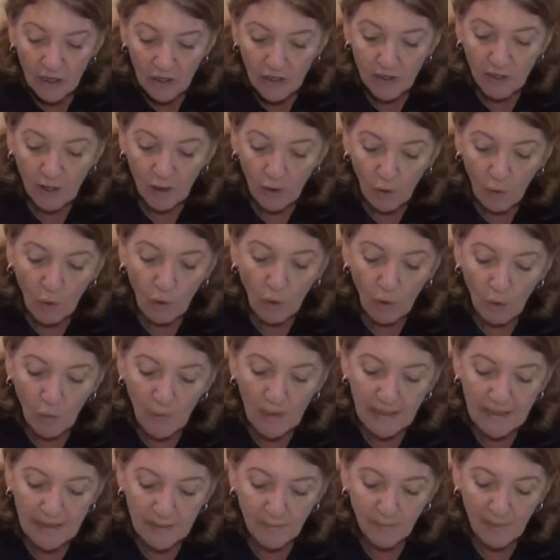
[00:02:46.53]
So I
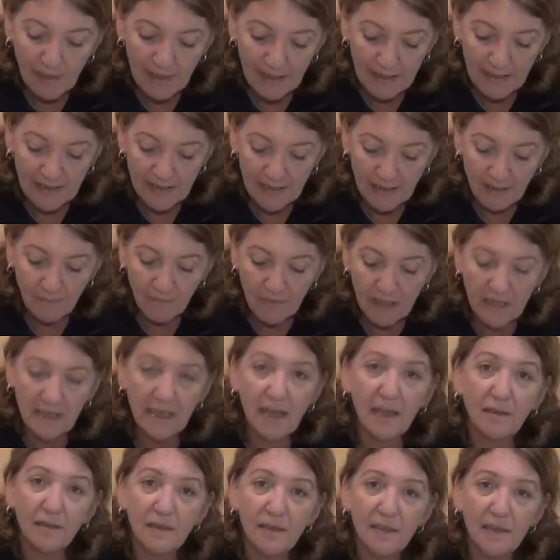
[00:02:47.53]
always place them the
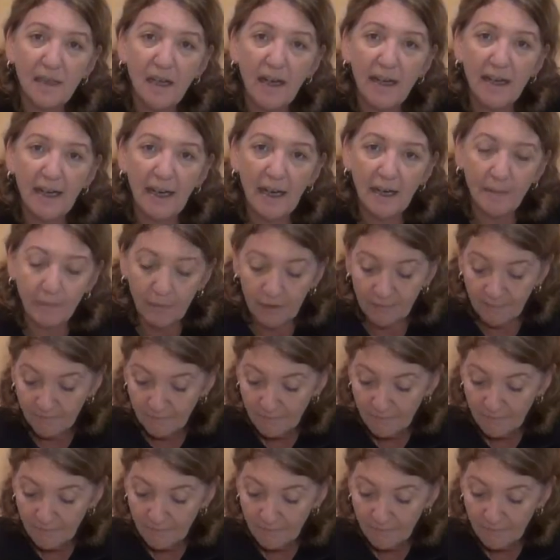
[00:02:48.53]
dull side up.